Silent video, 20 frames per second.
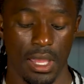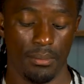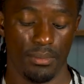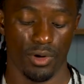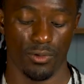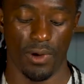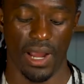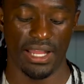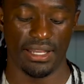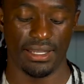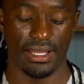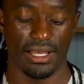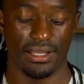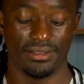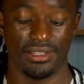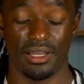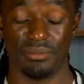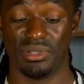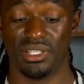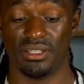But right now,
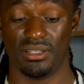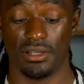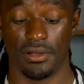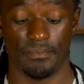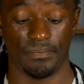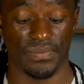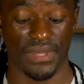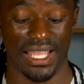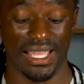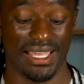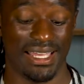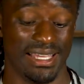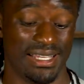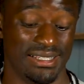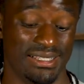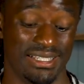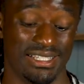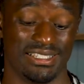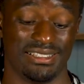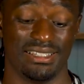WM had,
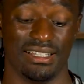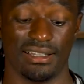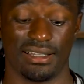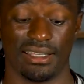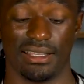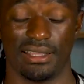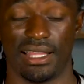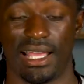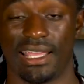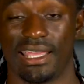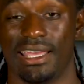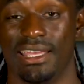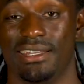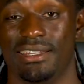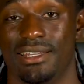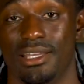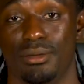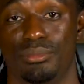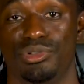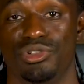is looking like a
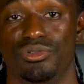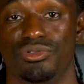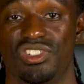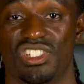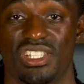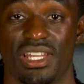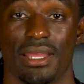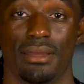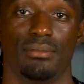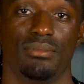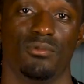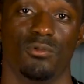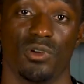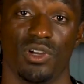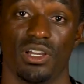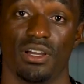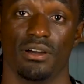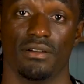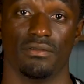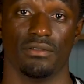W-shaped
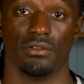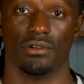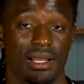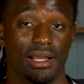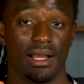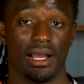recovery.